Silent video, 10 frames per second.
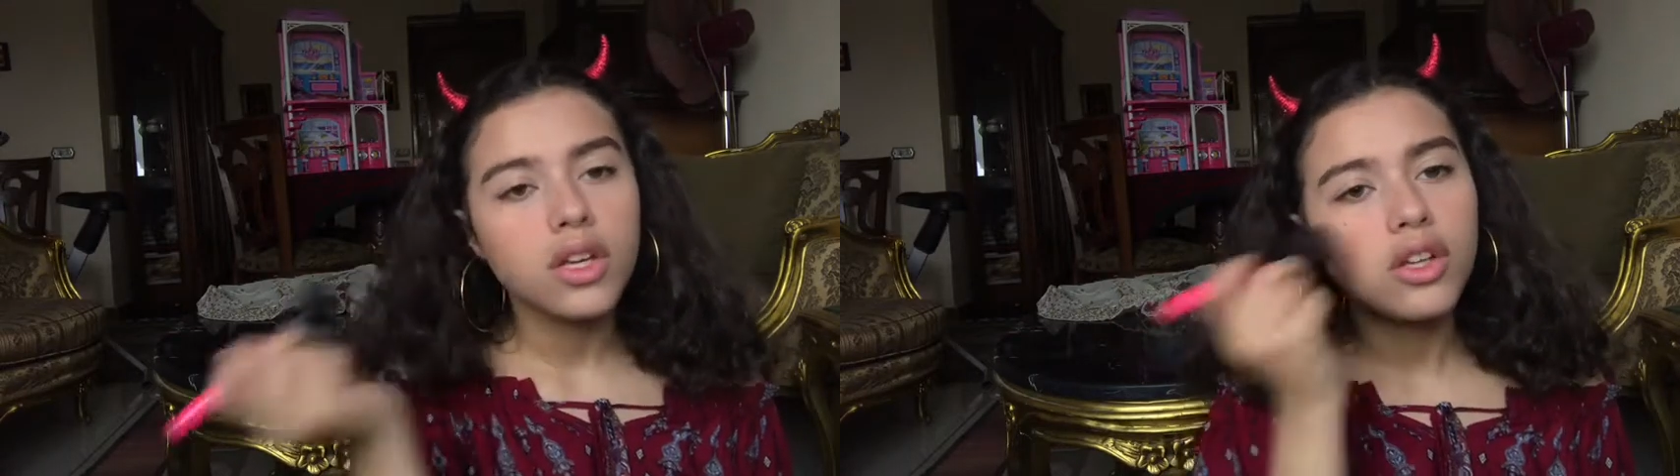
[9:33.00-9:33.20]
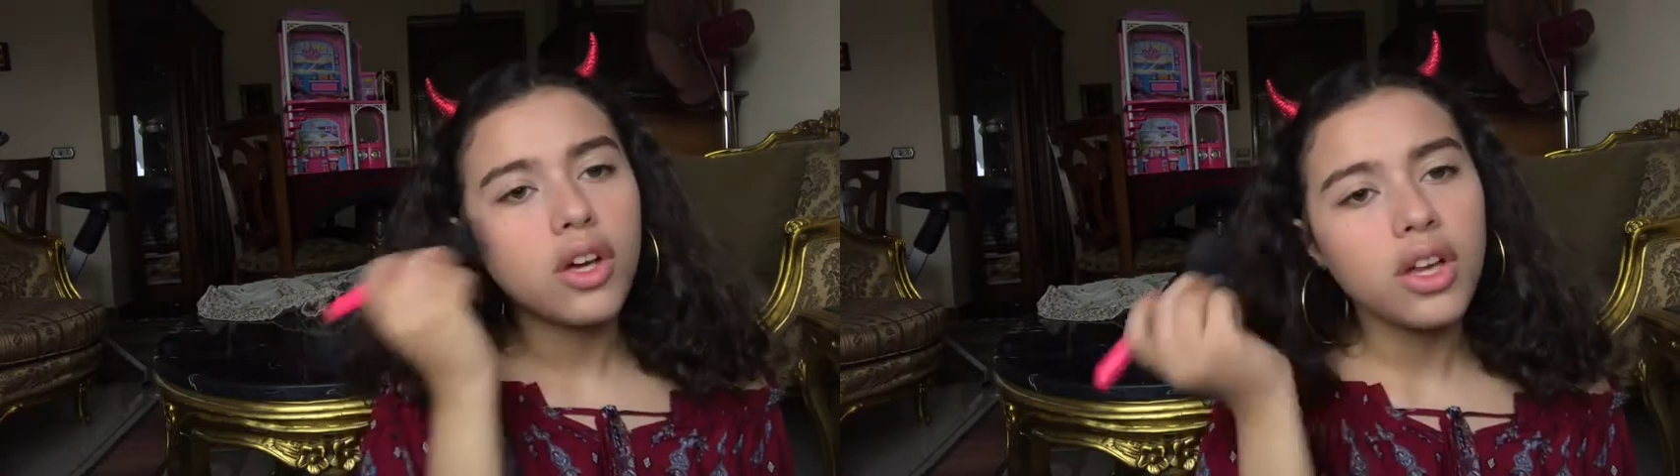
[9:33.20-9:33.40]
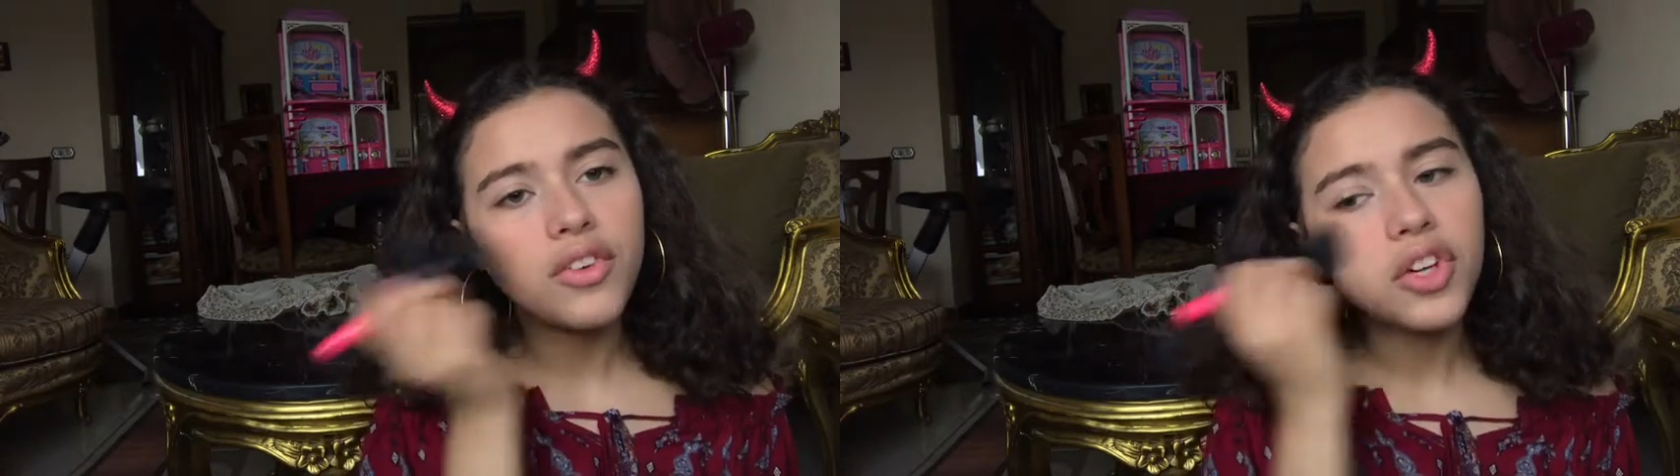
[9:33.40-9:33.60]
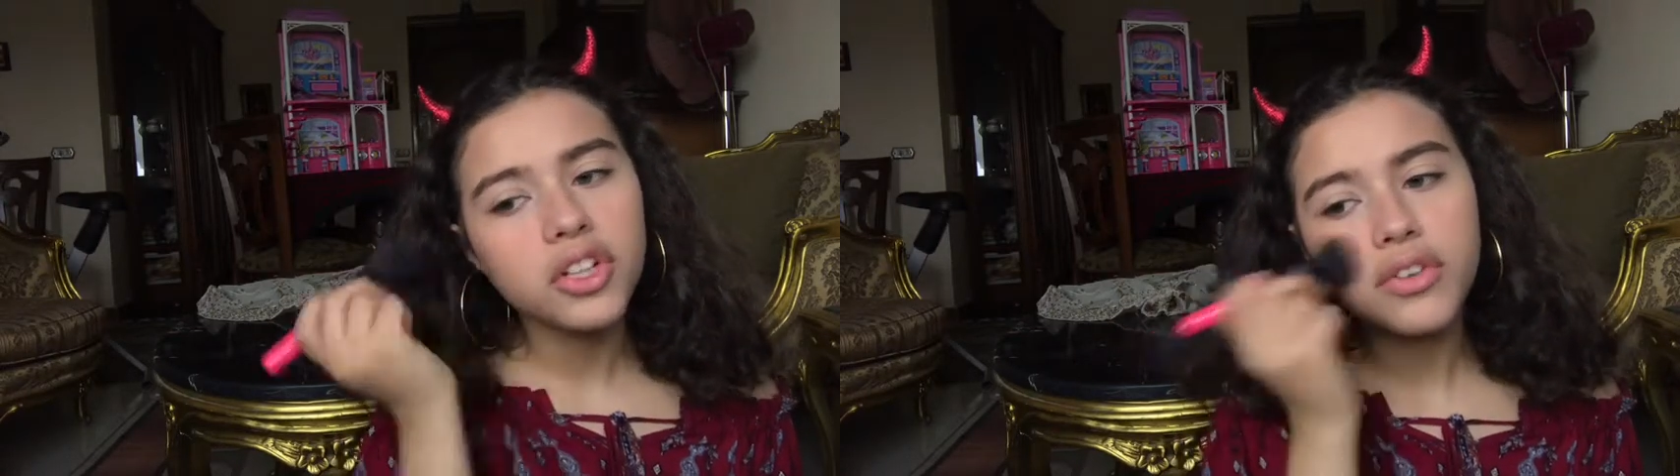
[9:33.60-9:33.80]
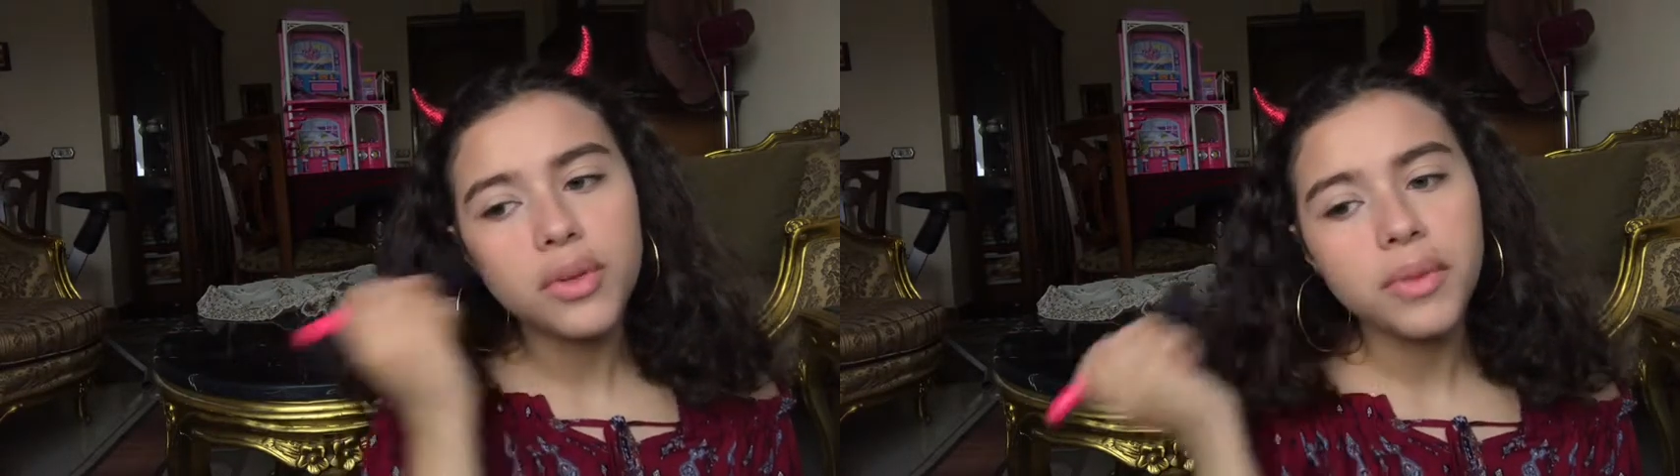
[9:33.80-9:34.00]
Y'all ever
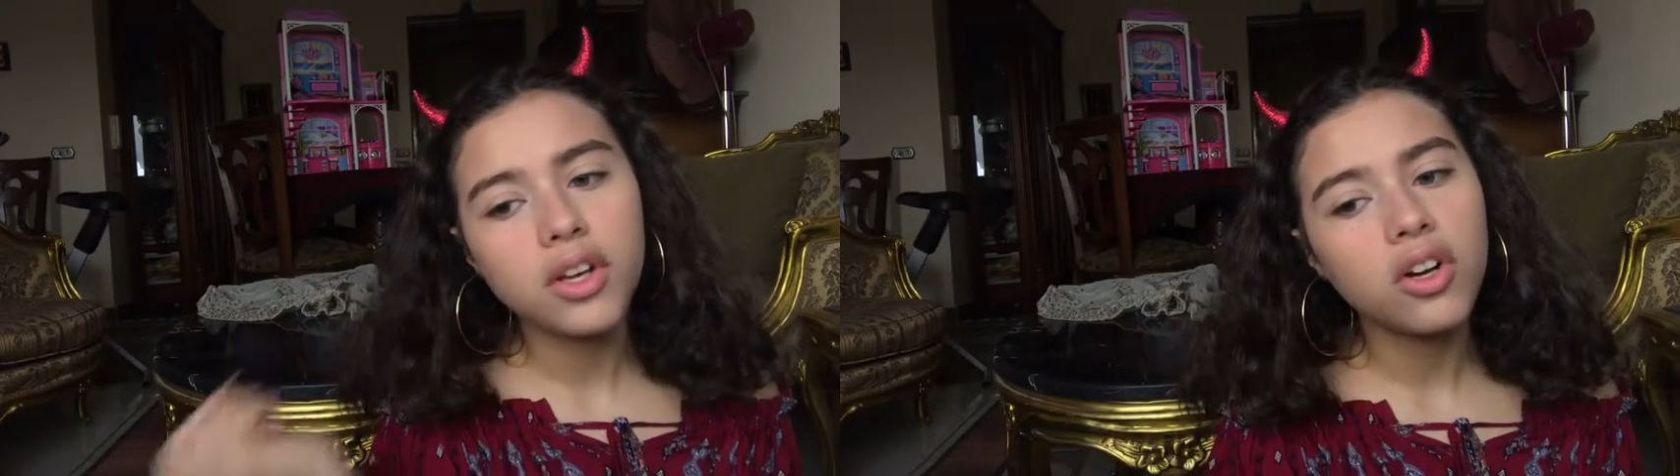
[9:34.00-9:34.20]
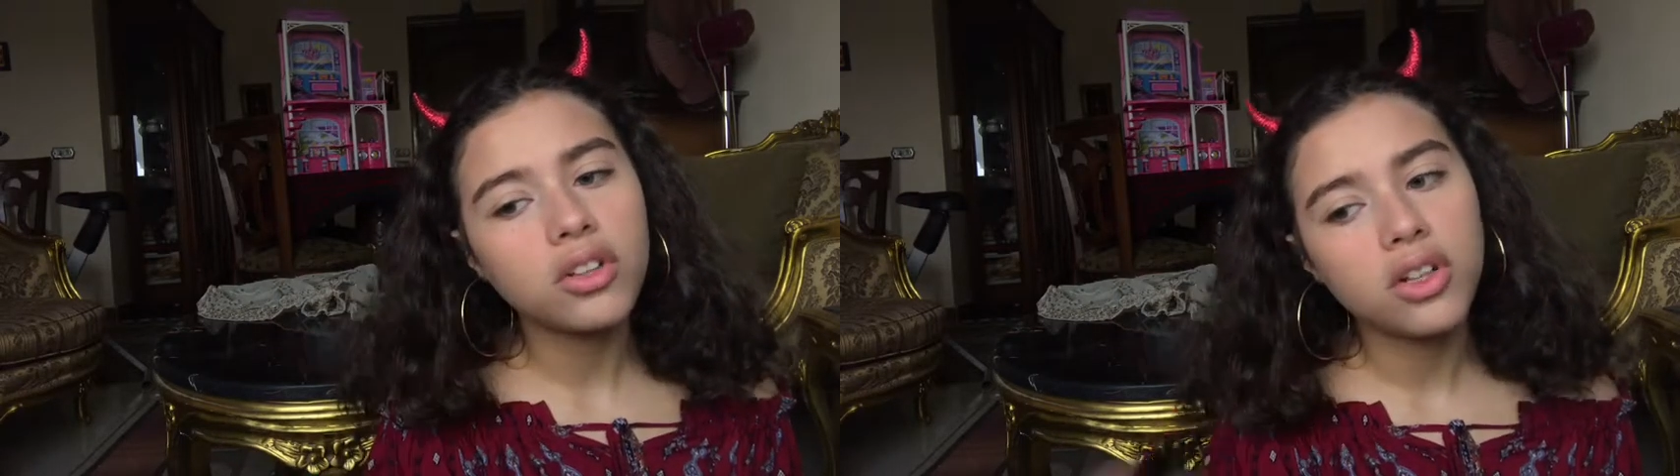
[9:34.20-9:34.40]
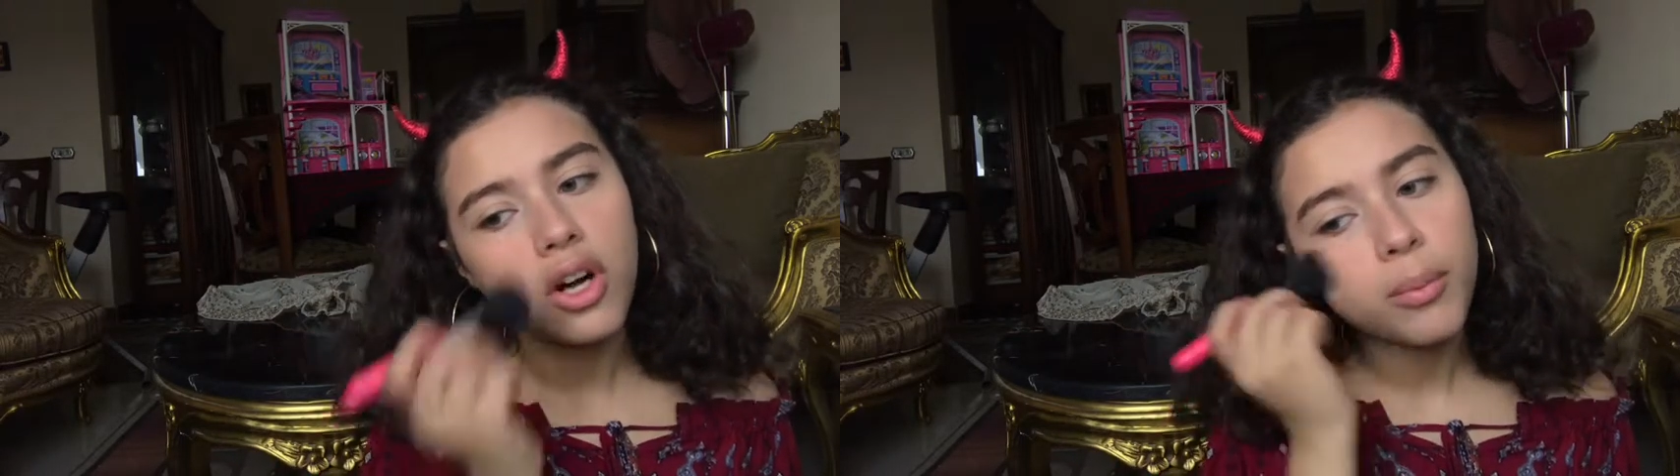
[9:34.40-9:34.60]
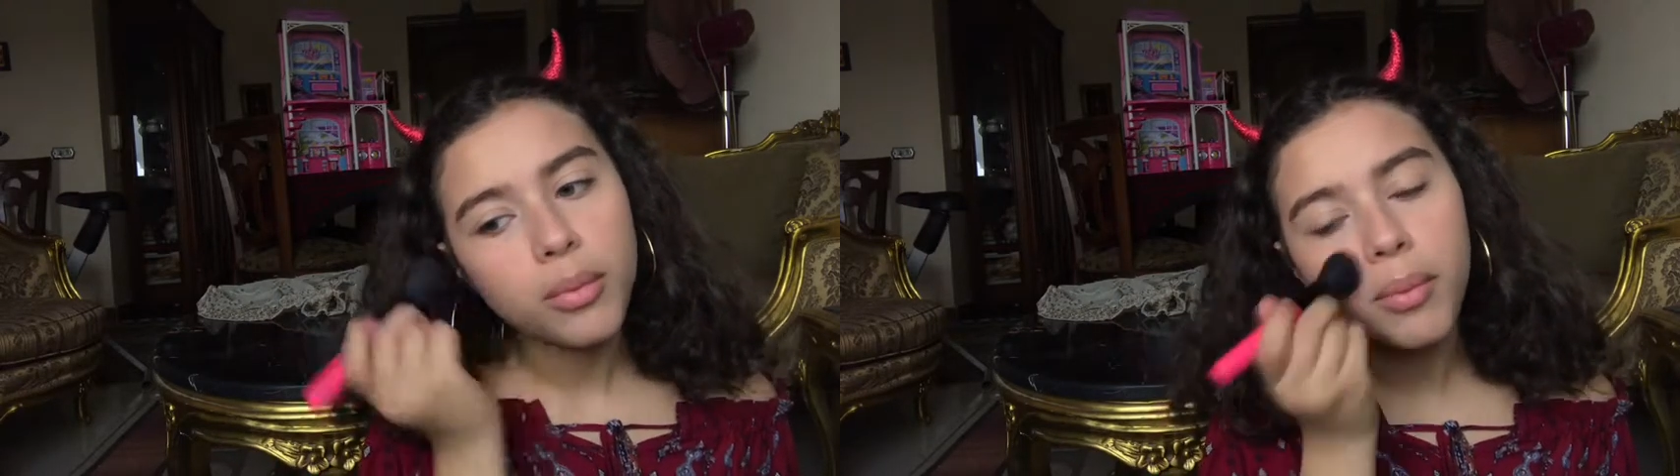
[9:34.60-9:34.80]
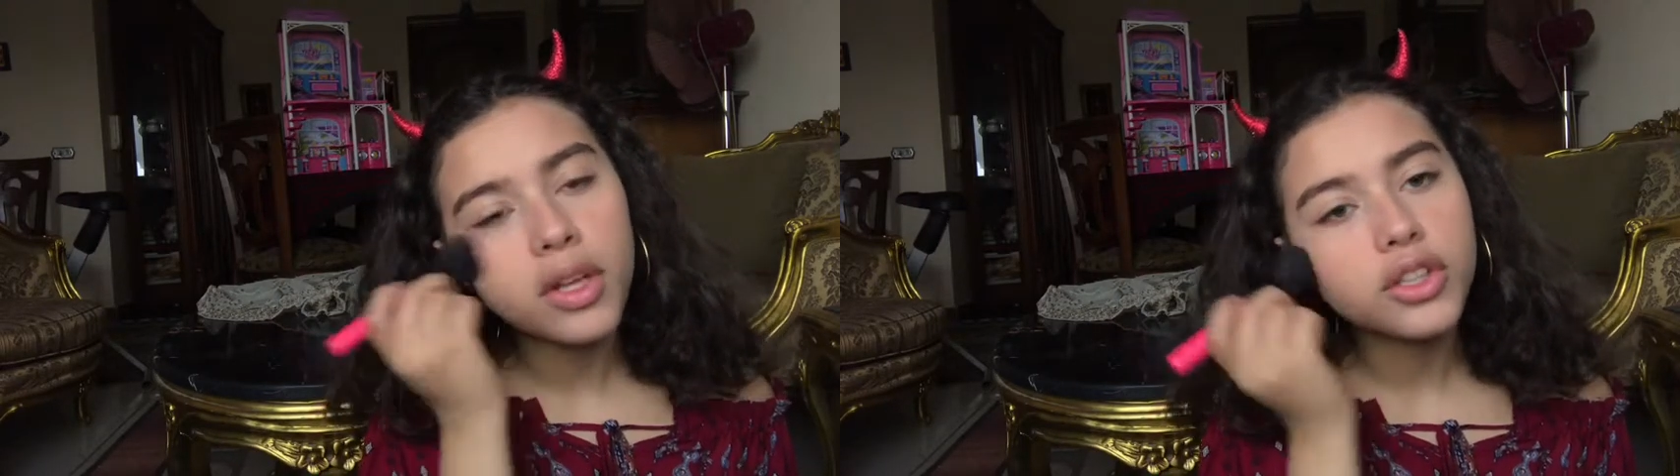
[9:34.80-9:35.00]
heard of something called an
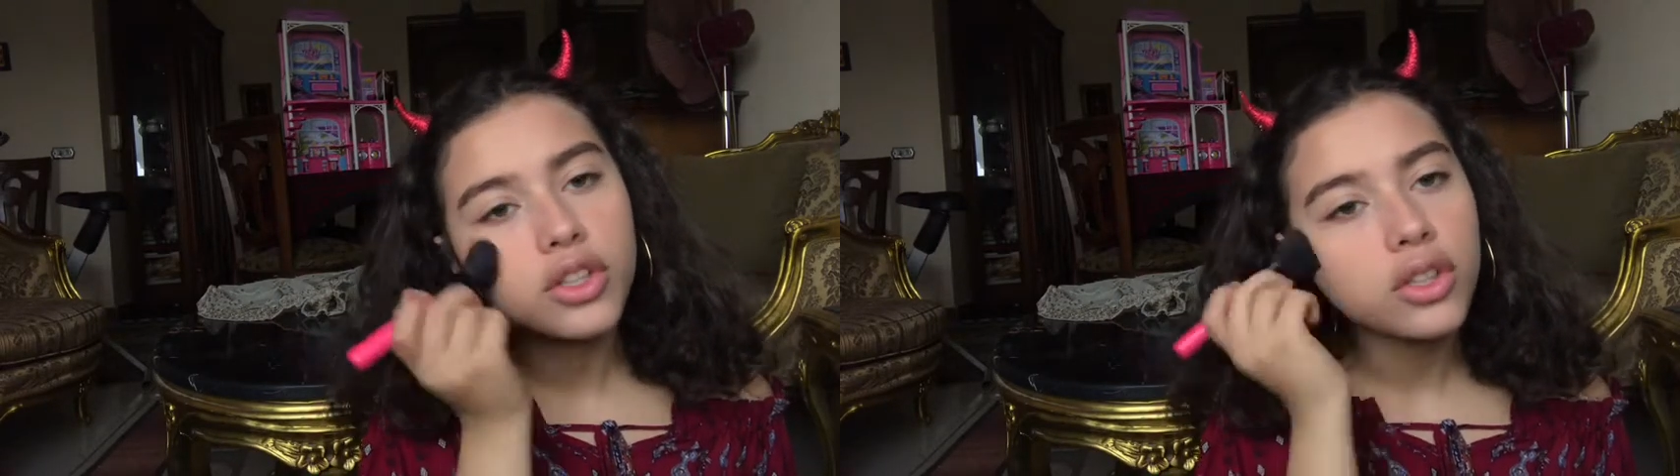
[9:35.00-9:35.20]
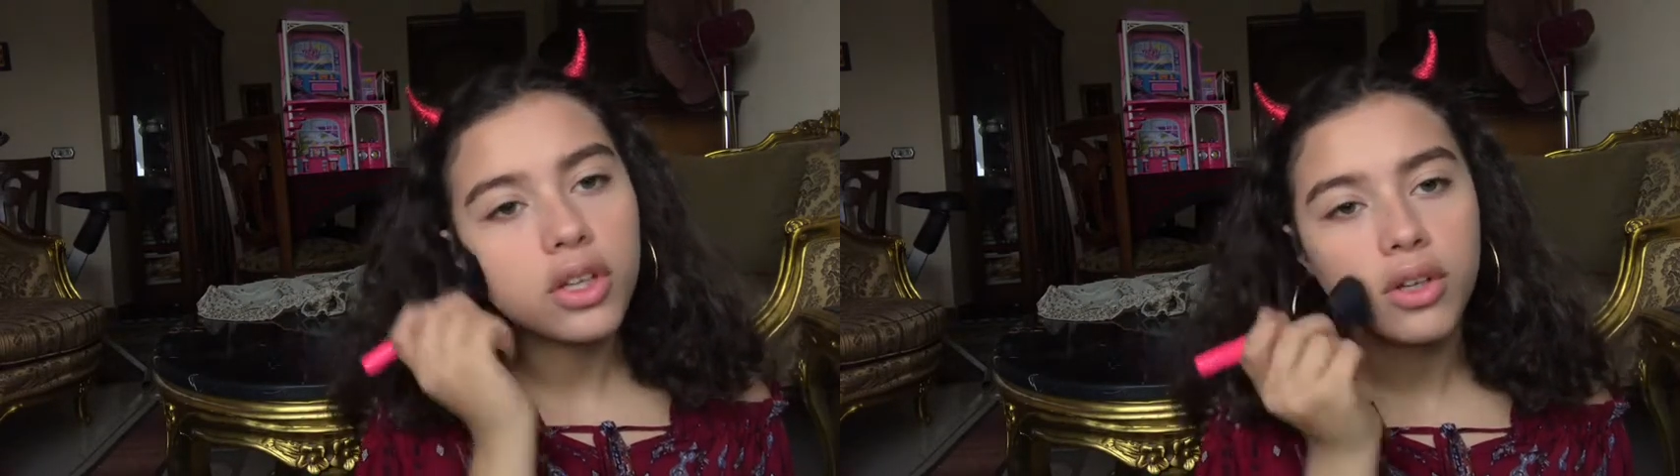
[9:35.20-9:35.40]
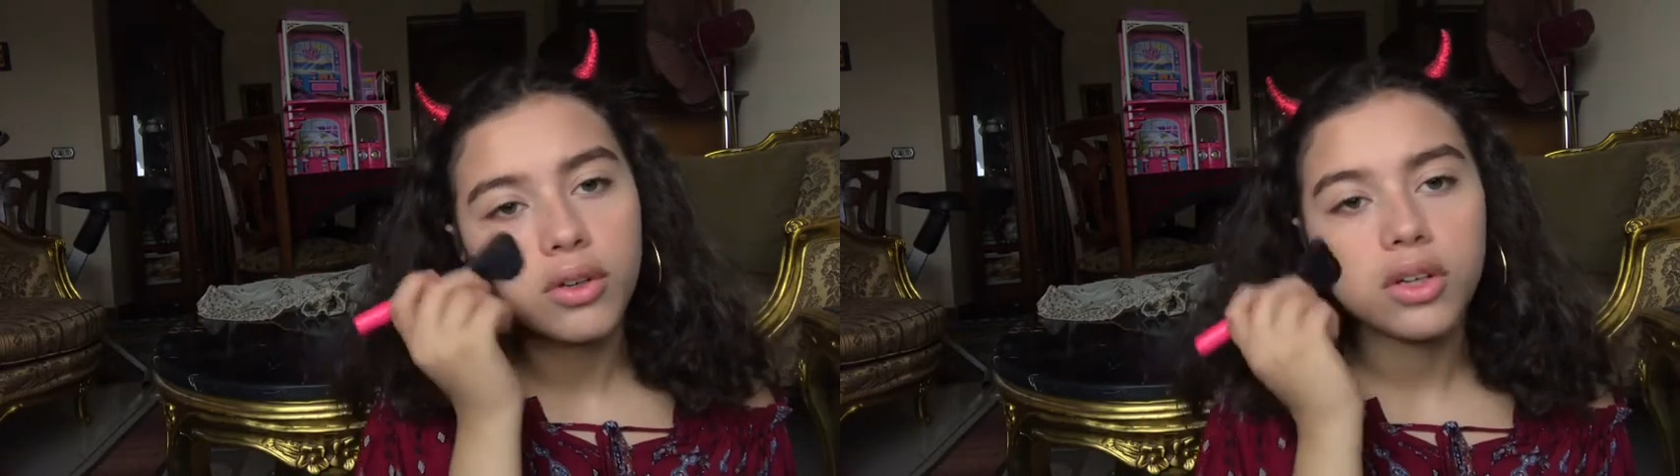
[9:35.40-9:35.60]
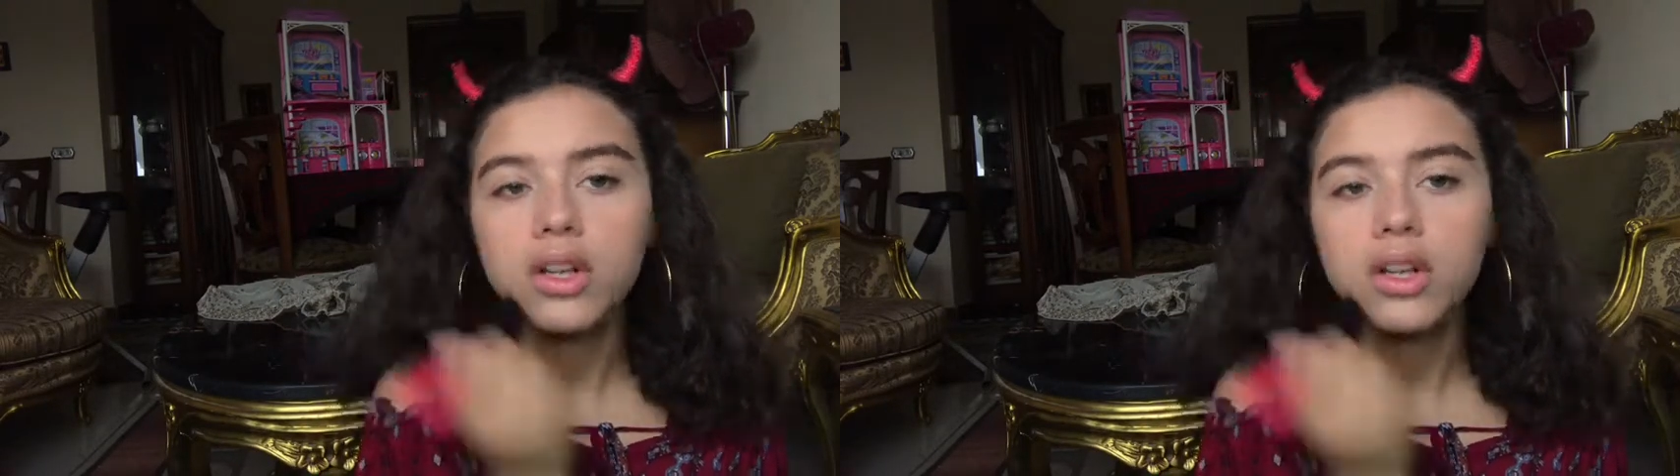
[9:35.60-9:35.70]
ombre blush? No.